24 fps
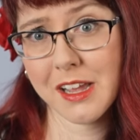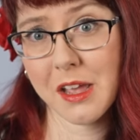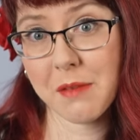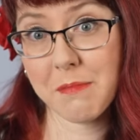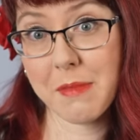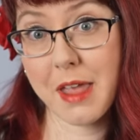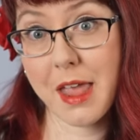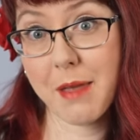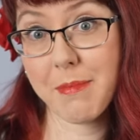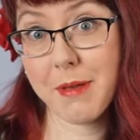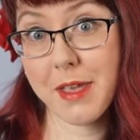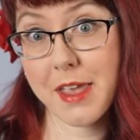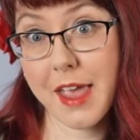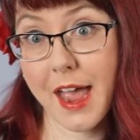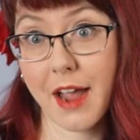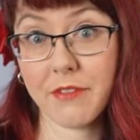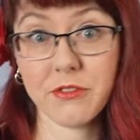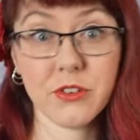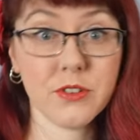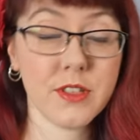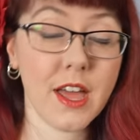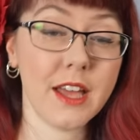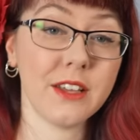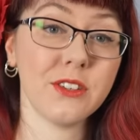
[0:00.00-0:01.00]
Maybe
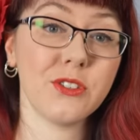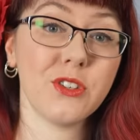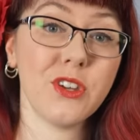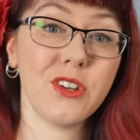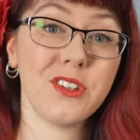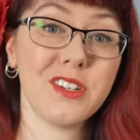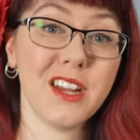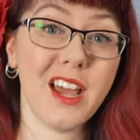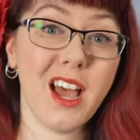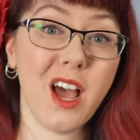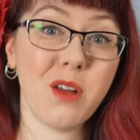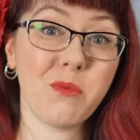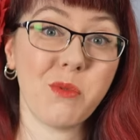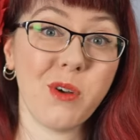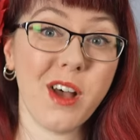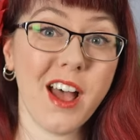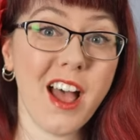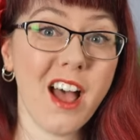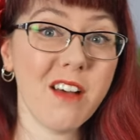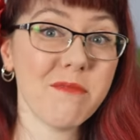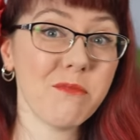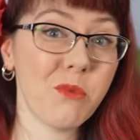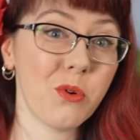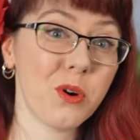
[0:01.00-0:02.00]
after that sit-down, we'll
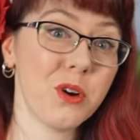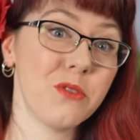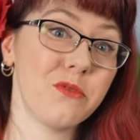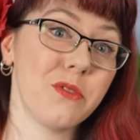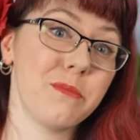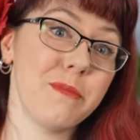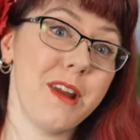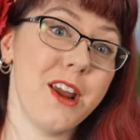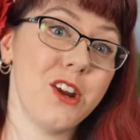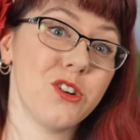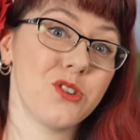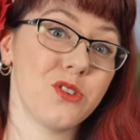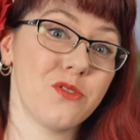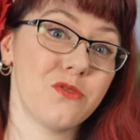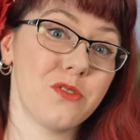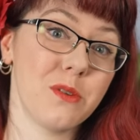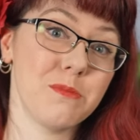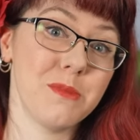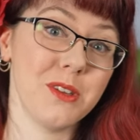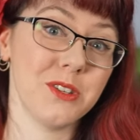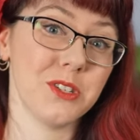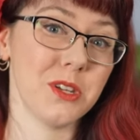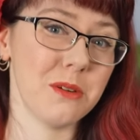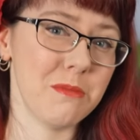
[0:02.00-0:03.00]
have more information
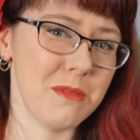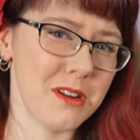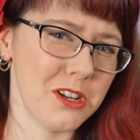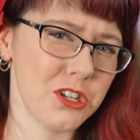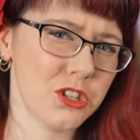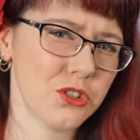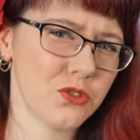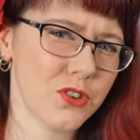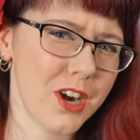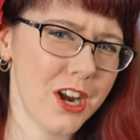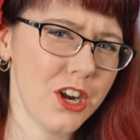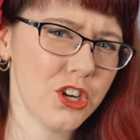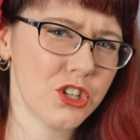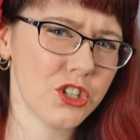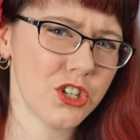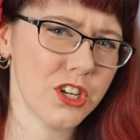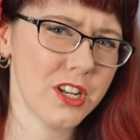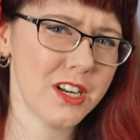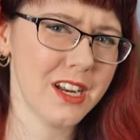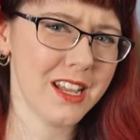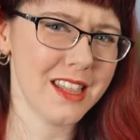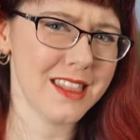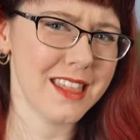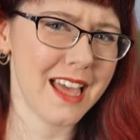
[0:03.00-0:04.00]
from this
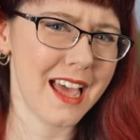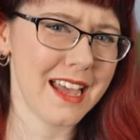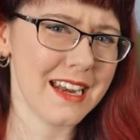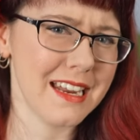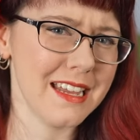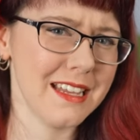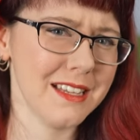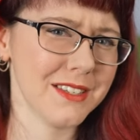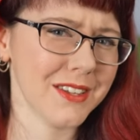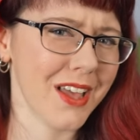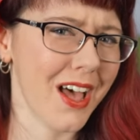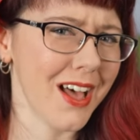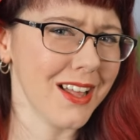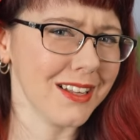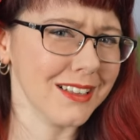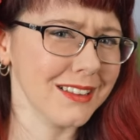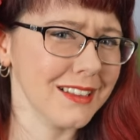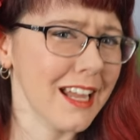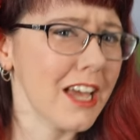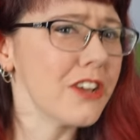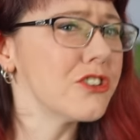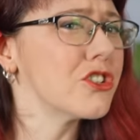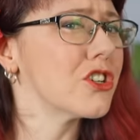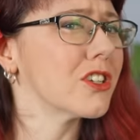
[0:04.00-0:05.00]
administration that is
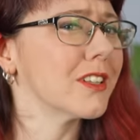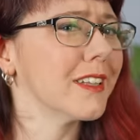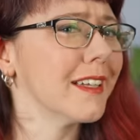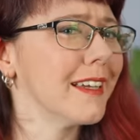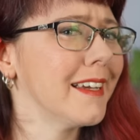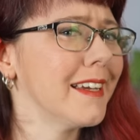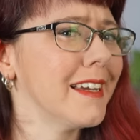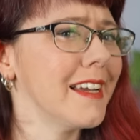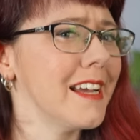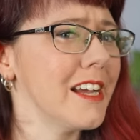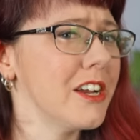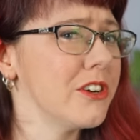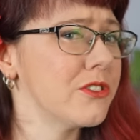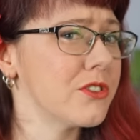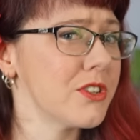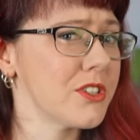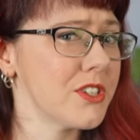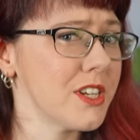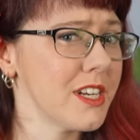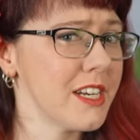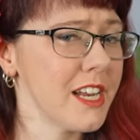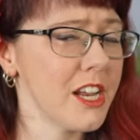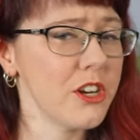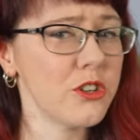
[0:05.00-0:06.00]
allegedly
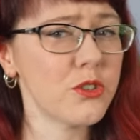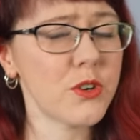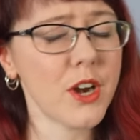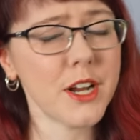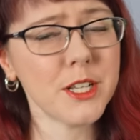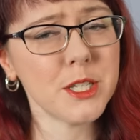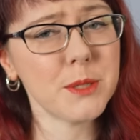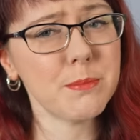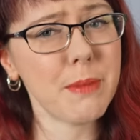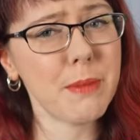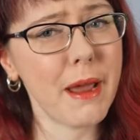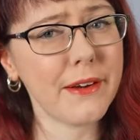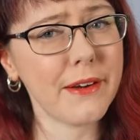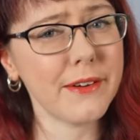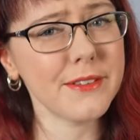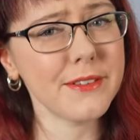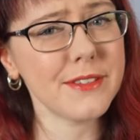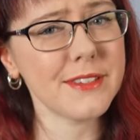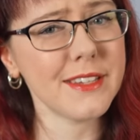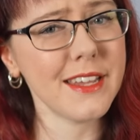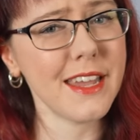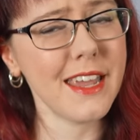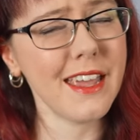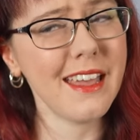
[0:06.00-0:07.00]
interested in
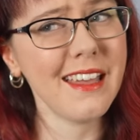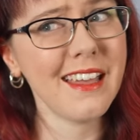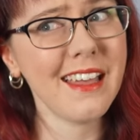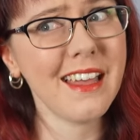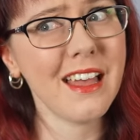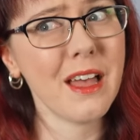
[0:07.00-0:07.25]
transparency,